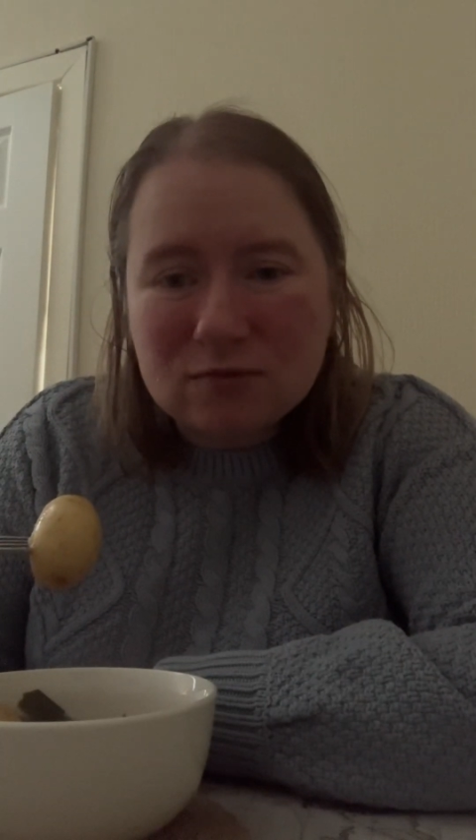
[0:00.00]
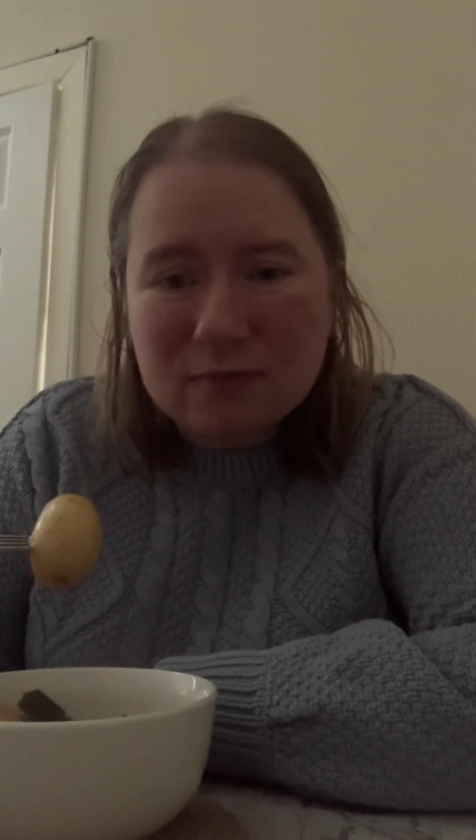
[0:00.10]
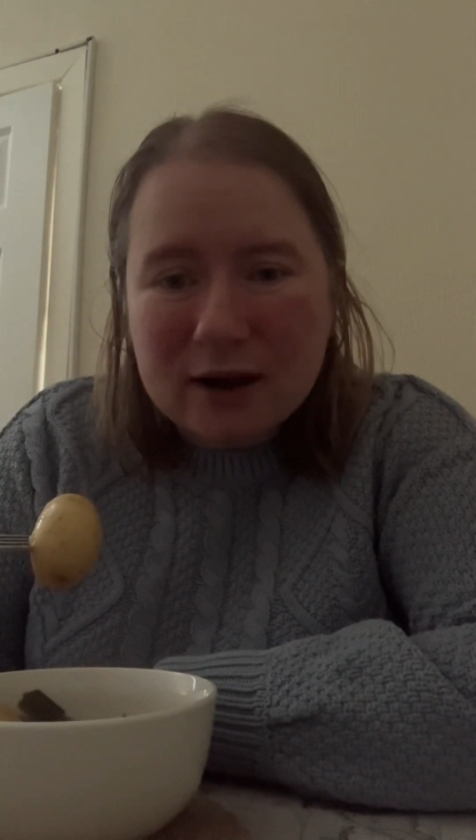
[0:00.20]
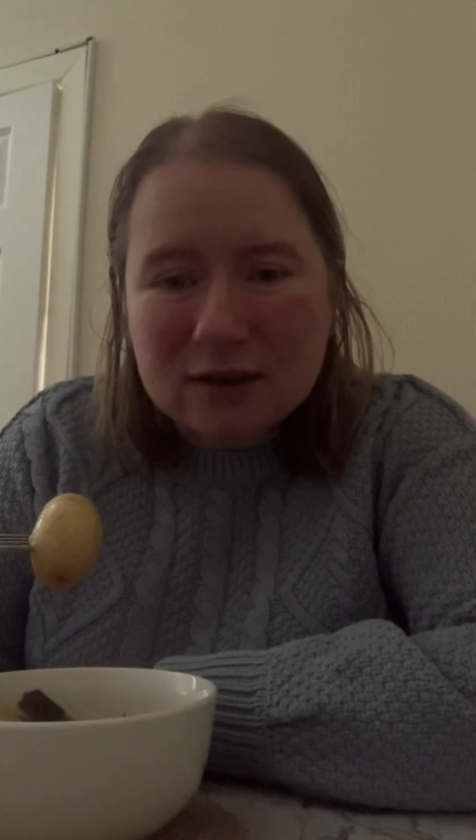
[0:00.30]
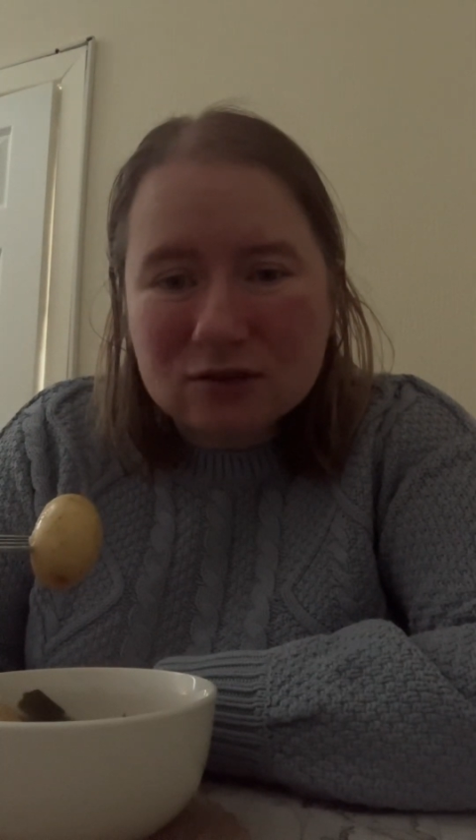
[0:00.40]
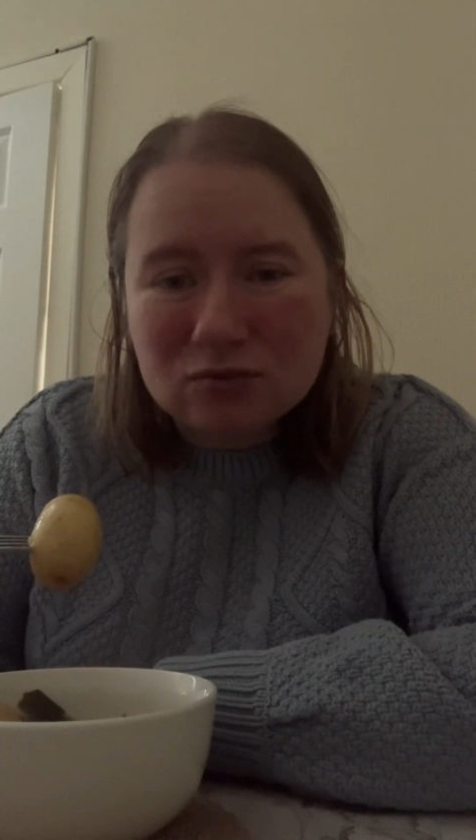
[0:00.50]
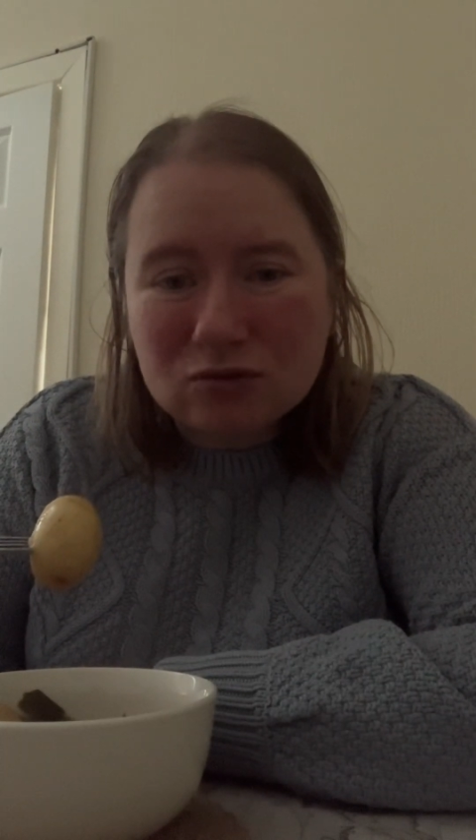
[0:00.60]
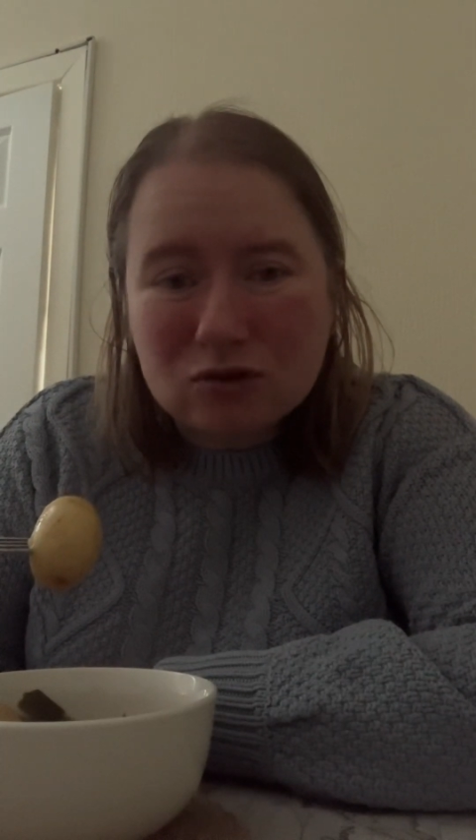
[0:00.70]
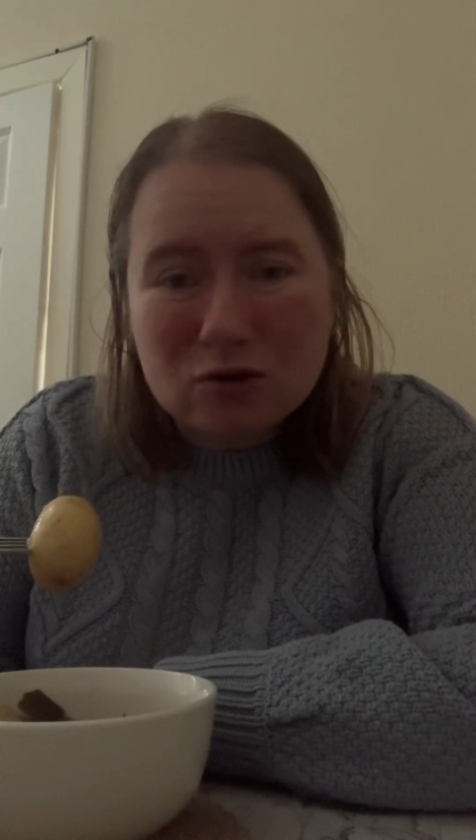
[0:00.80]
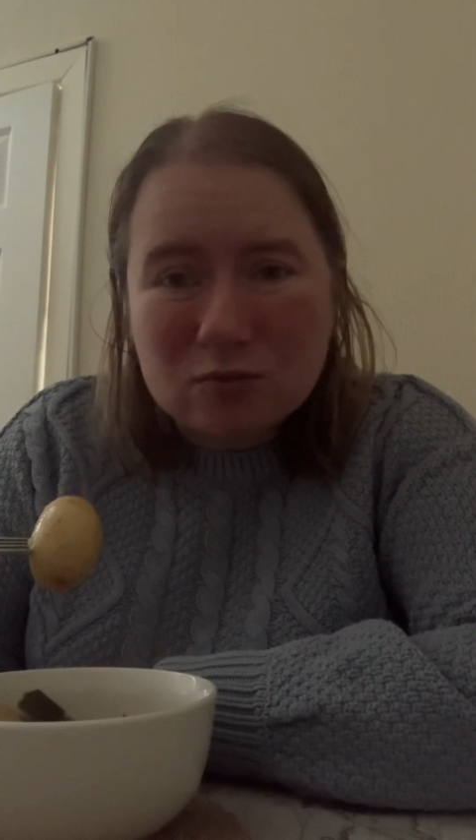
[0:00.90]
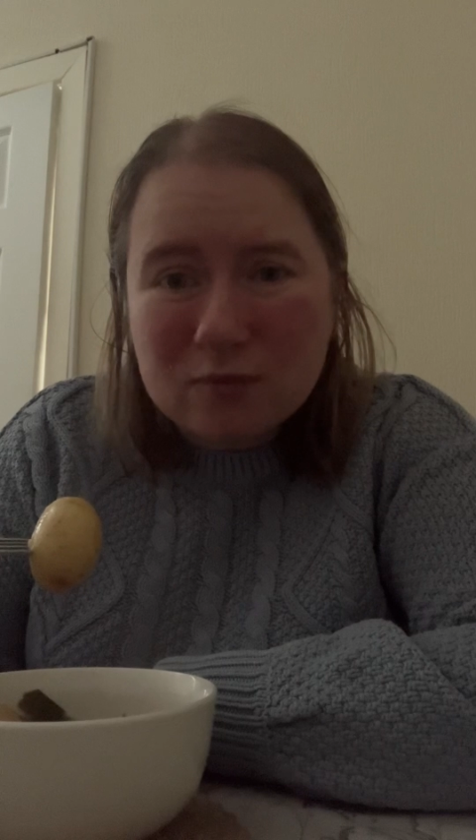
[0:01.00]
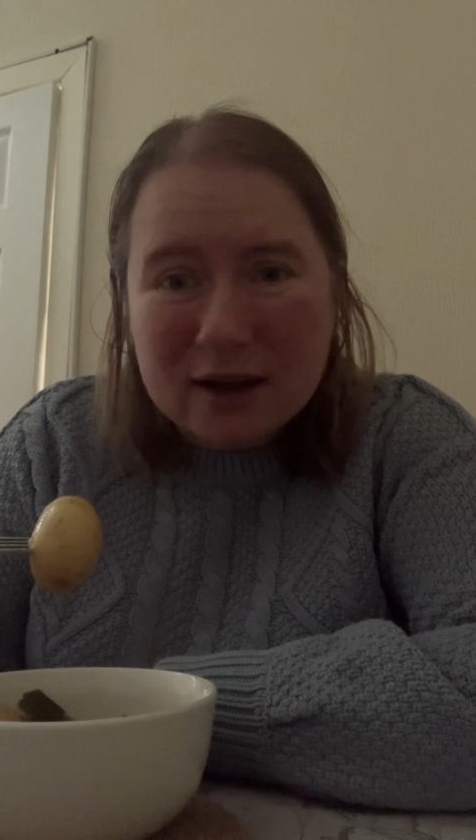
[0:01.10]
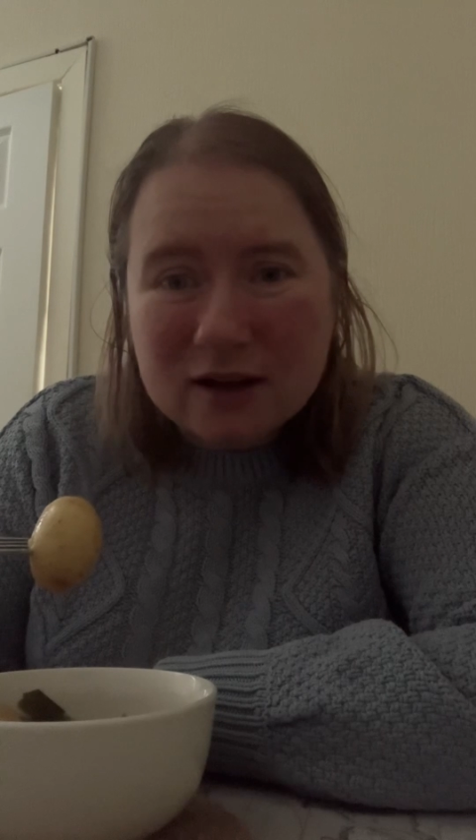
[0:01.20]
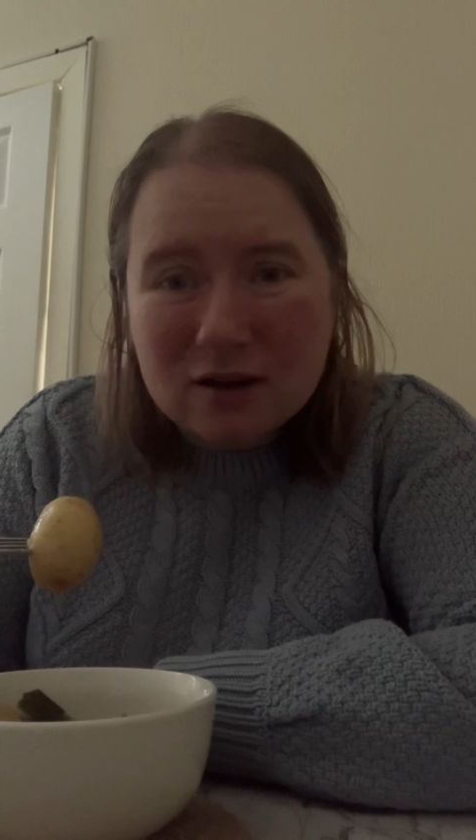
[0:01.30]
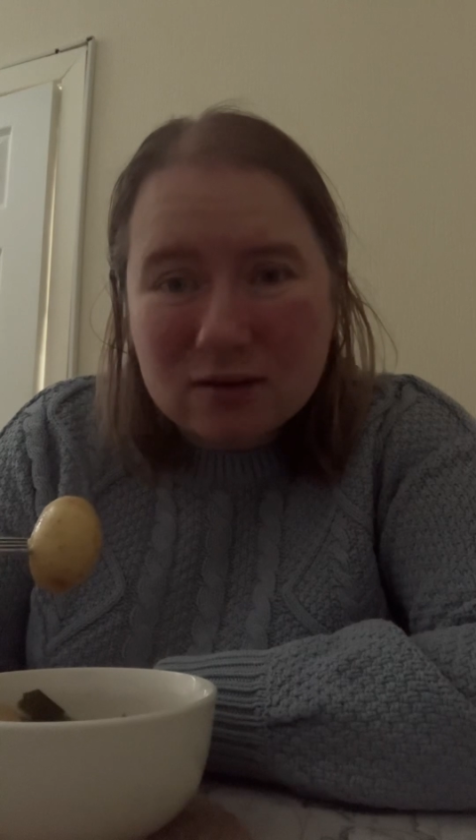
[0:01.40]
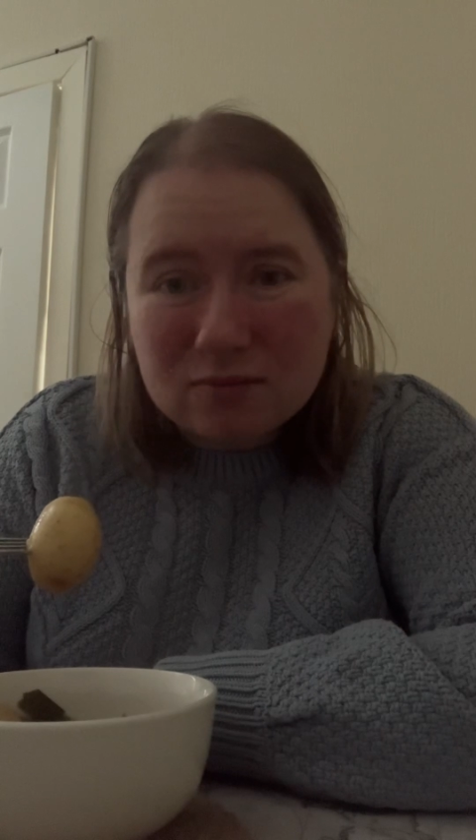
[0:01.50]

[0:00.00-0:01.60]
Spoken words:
parts do make